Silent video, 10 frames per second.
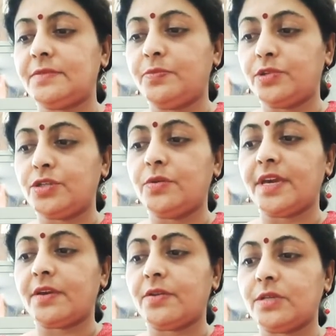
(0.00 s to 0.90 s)
put you
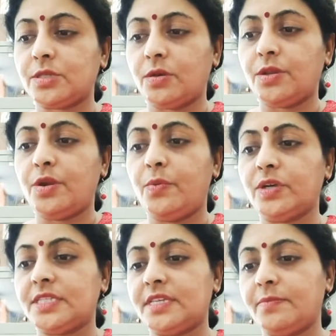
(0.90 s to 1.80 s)
across on your
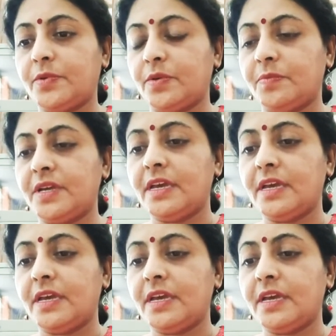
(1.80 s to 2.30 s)
WhatsApp group.